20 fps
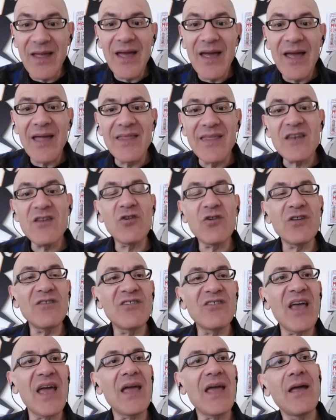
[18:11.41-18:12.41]
And then you could
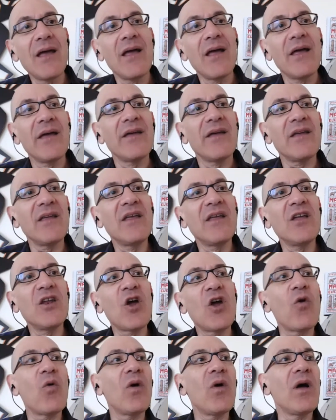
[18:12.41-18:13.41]
say, you
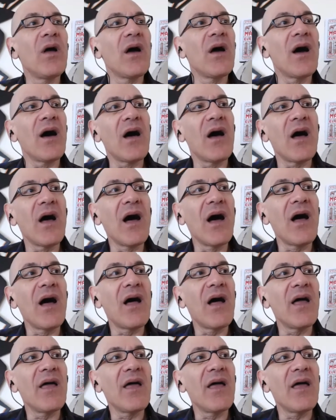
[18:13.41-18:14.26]
know, uh,